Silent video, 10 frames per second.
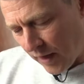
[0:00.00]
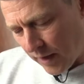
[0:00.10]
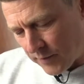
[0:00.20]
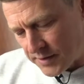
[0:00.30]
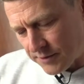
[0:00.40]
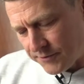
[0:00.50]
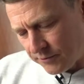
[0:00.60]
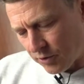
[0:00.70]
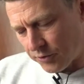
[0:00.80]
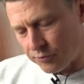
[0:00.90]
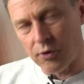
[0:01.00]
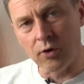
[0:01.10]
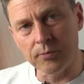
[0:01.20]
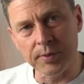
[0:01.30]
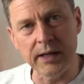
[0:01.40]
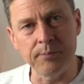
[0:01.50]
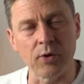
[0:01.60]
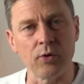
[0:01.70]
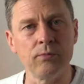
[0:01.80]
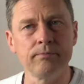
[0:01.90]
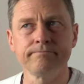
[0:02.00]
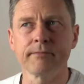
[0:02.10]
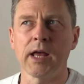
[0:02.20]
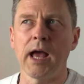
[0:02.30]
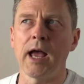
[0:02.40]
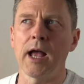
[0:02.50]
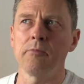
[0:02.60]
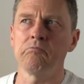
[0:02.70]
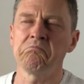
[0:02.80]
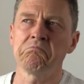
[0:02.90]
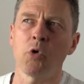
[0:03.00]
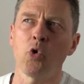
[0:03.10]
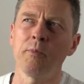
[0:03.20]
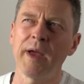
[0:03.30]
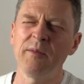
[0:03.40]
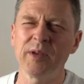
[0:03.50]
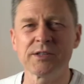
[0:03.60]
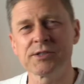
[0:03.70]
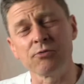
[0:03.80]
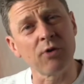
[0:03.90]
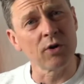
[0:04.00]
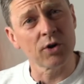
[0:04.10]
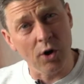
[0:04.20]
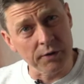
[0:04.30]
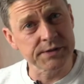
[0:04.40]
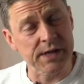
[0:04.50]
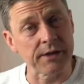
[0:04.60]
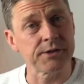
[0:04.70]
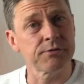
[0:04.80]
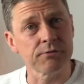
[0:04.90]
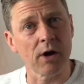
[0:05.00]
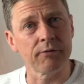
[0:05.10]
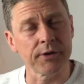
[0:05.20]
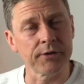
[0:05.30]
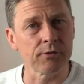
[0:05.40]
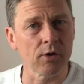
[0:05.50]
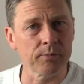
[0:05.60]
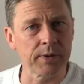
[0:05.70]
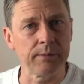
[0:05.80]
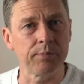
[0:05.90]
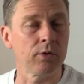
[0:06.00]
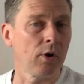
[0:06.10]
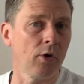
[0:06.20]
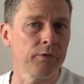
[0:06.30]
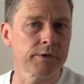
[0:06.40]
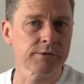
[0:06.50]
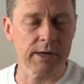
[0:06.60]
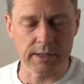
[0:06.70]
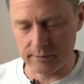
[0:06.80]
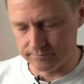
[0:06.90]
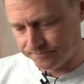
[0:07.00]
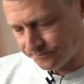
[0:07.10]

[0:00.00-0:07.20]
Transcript: um, is if you've got the wrong people um, or maybe it's the wrong content rather than the wrong people on the training.